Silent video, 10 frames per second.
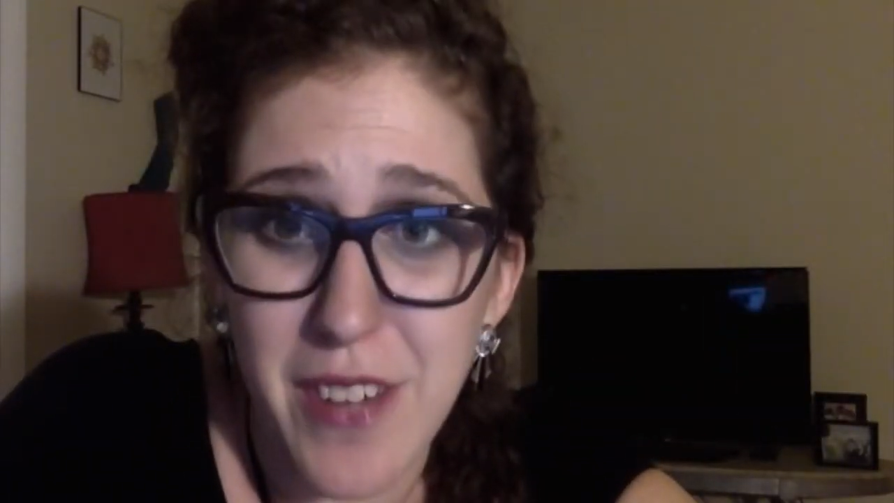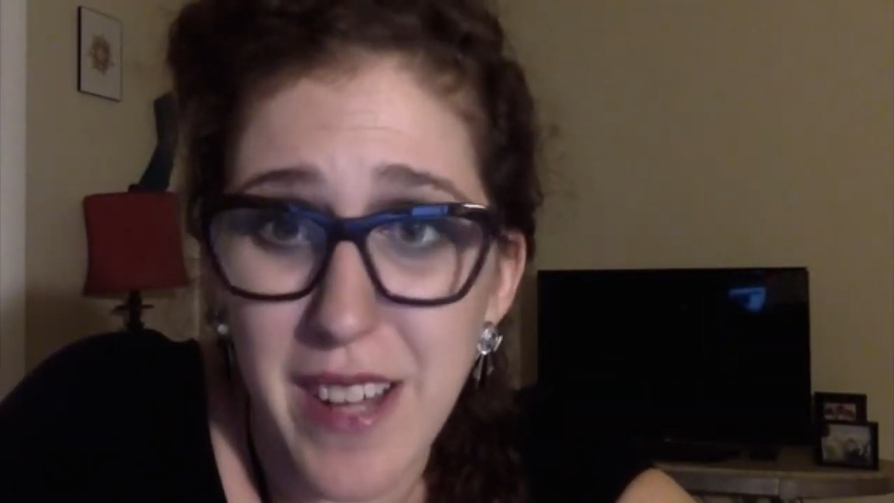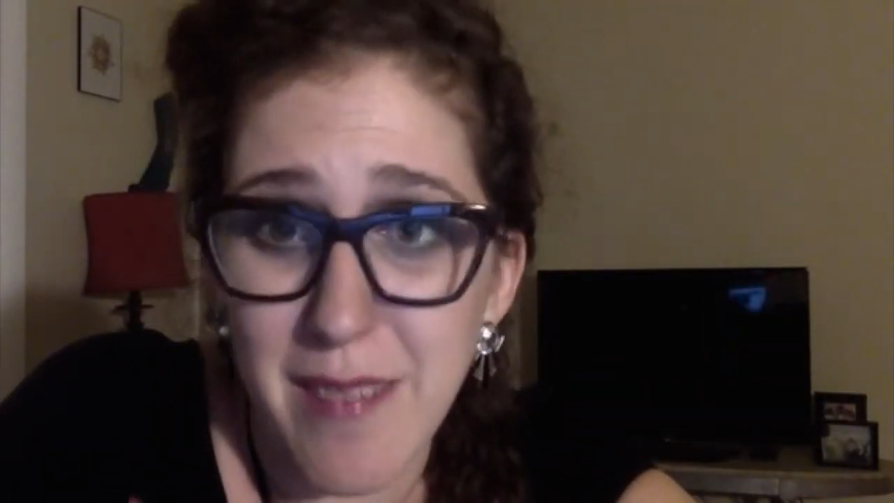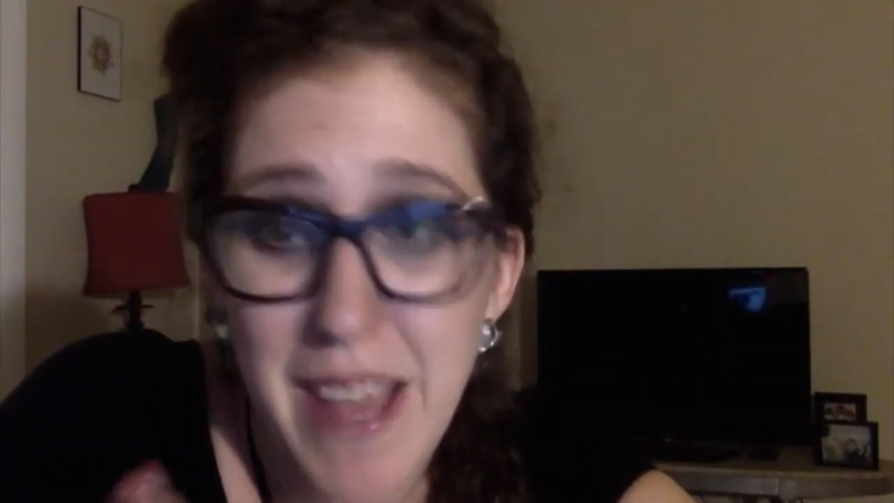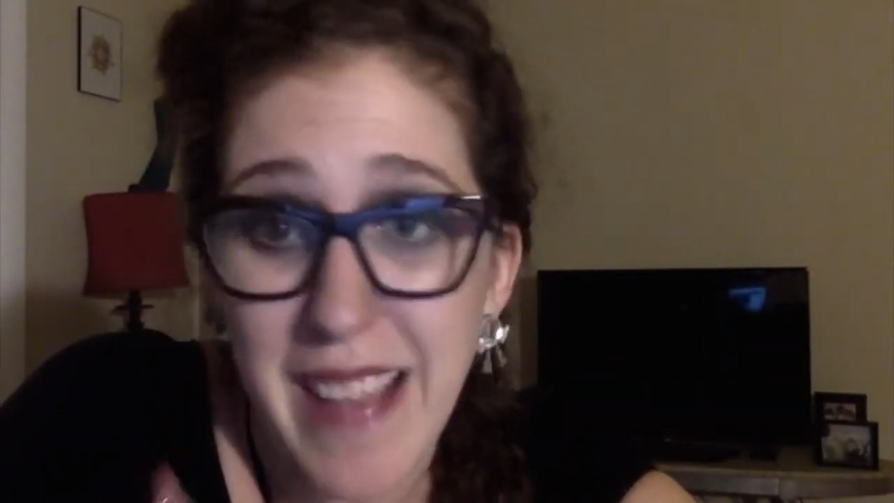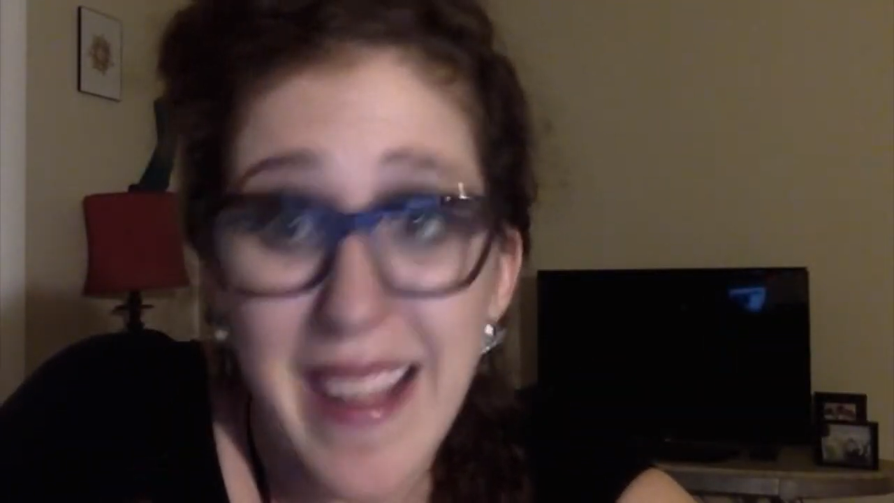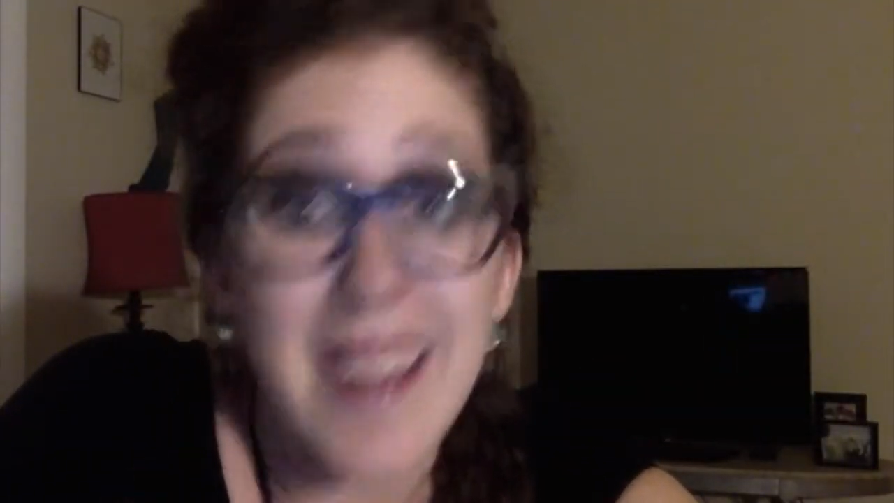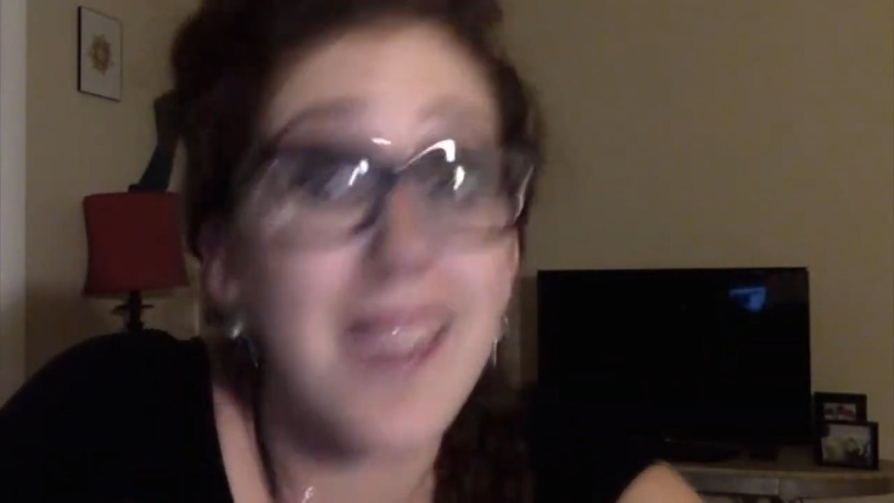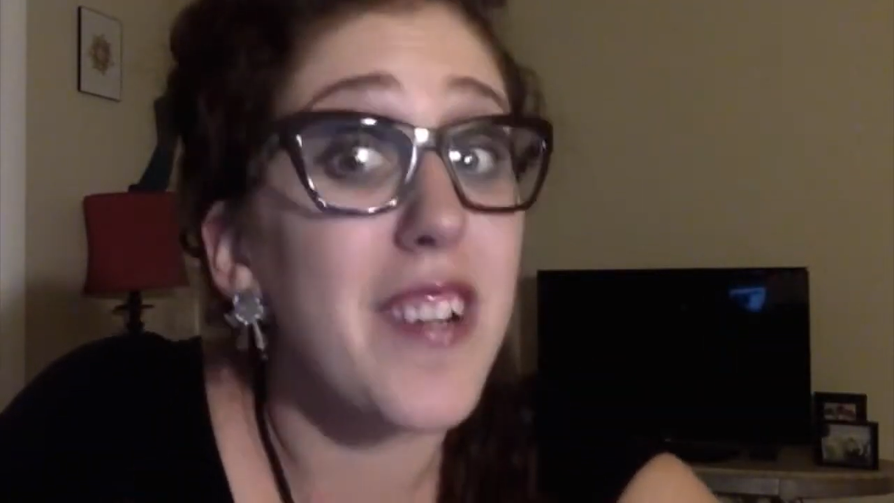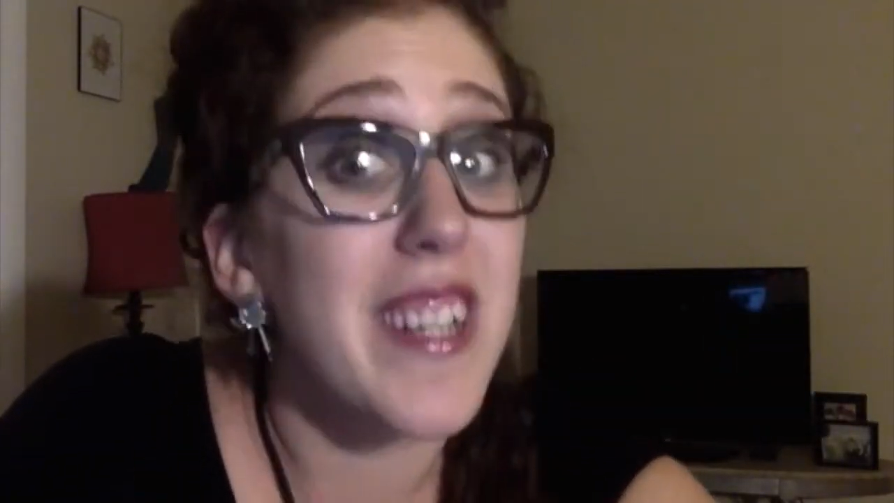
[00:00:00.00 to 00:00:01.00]
to take
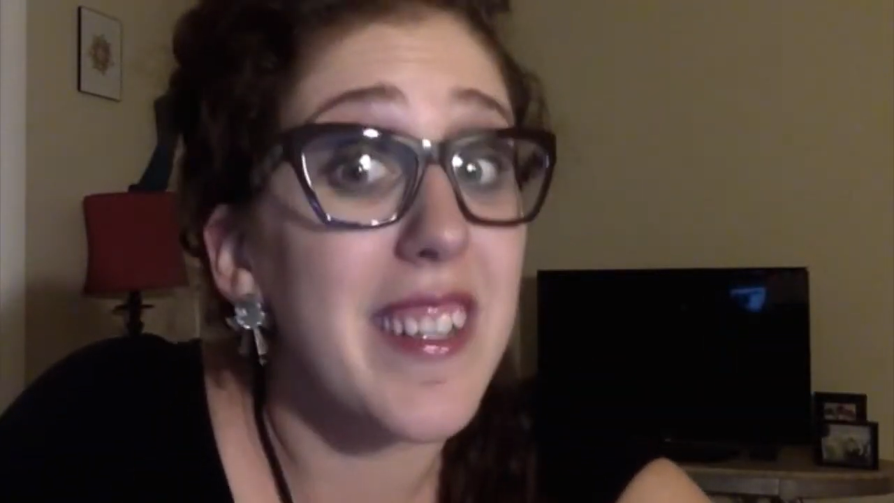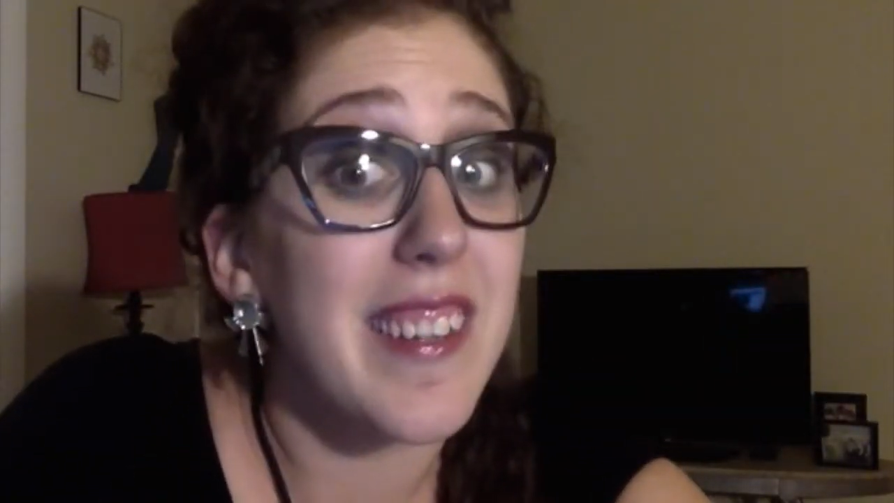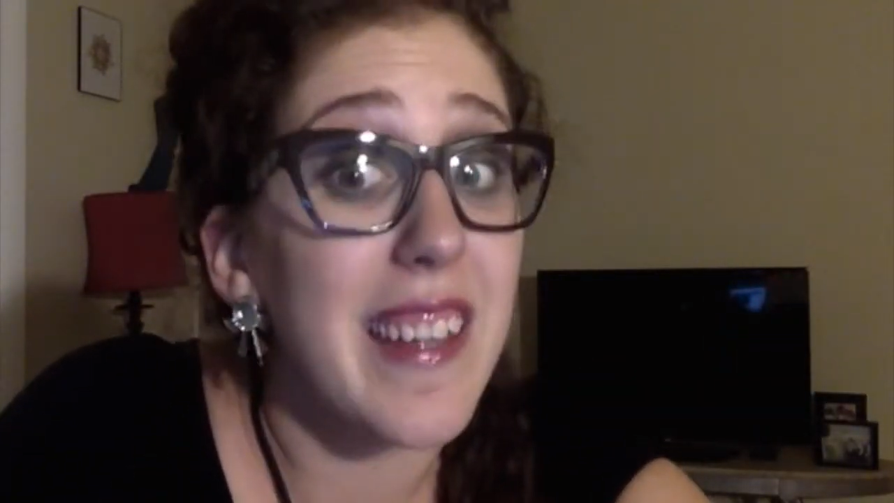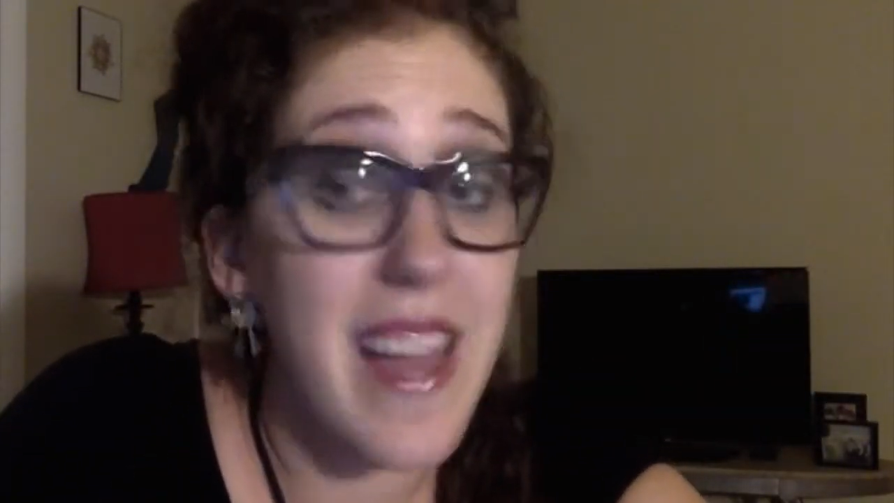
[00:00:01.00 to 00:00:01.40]
that seriously.